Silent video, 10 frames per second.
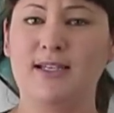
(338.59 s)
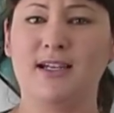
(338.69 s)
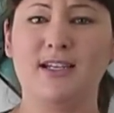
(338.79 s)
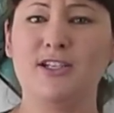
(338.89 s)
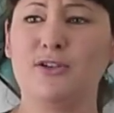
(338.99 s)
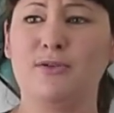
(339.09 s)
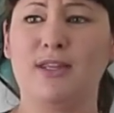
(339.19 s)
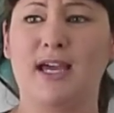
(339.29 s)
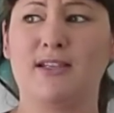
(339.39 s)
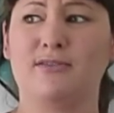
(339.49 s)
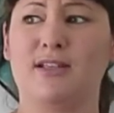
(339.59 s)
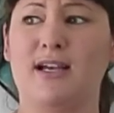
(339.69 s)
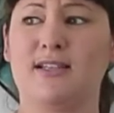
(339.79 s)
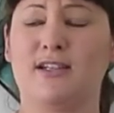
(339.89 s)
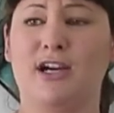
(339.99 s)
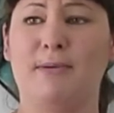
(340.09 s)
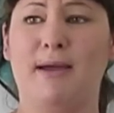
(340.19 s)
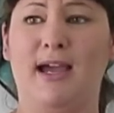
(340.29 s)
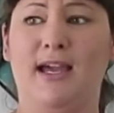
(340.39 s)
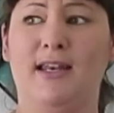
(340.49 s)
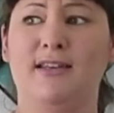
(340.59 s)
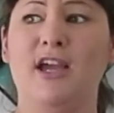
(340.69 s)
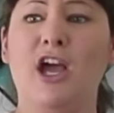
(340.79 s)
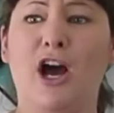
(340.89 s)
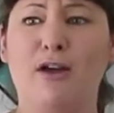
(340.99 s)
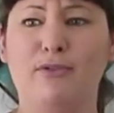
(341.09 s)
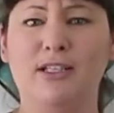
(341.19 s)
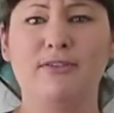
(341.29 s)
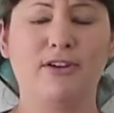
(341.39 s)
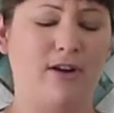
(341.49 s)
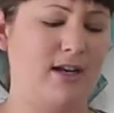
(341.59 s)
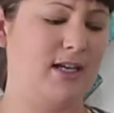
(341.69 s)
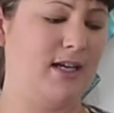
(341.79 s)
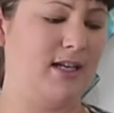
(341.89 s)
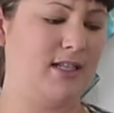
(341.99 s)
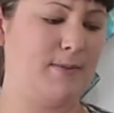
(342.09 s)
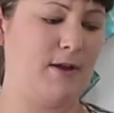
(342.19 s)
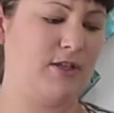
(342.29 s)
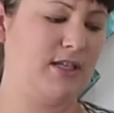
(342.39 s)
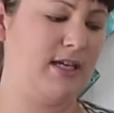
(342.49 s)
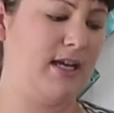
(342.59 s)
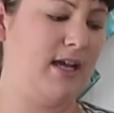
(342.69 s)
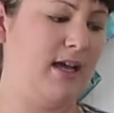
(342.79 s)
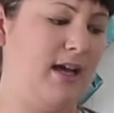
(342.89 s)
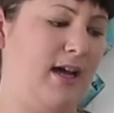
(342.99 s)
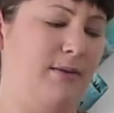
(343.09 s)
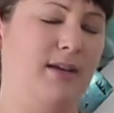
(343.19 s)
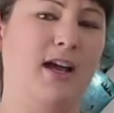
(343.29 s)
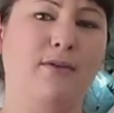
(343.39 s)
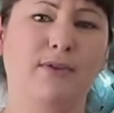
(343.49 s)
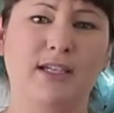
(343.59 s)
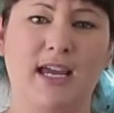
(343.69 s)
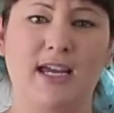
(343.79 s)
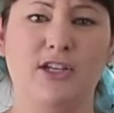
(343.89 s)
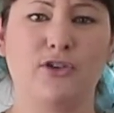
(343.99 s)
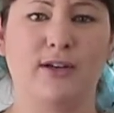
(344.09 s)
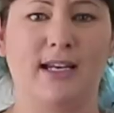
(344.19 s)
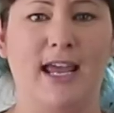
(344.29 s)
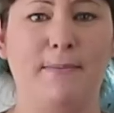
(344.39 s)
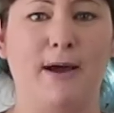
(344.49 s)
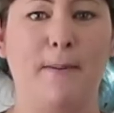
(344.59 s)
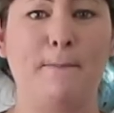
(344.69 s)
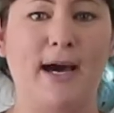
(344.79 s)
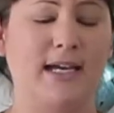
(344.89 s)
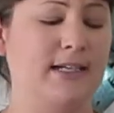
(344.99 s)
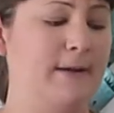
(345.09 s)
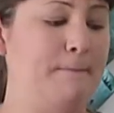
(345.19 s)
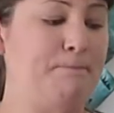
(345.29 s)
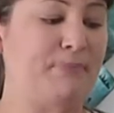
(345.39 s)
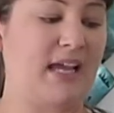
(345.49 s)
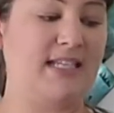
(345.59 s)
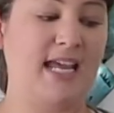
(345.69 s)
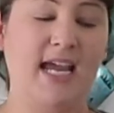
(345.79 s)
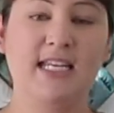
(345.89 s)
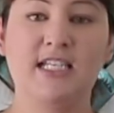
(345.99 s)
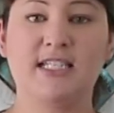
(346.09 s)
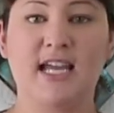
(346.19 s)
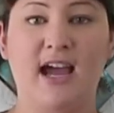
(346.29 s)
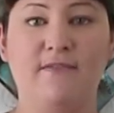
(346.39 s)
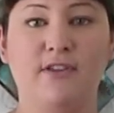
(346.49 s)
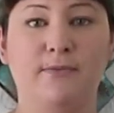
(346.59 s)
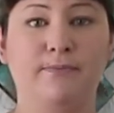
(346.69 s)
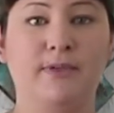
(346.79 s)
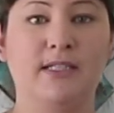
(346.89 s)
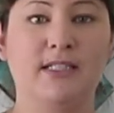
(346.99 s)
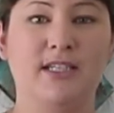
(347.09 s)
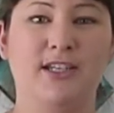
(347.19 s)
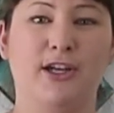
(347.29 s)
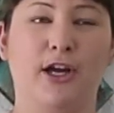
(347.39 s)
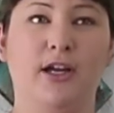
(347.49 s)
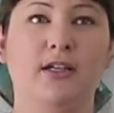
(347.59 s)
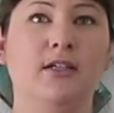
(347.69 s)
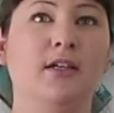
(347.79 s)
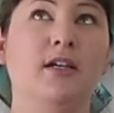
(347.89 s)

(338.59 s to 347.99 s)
I didn't do it with Hazel last time and I really regretted it, especially you can't really eat during labour, but it's handy just to have them, you know,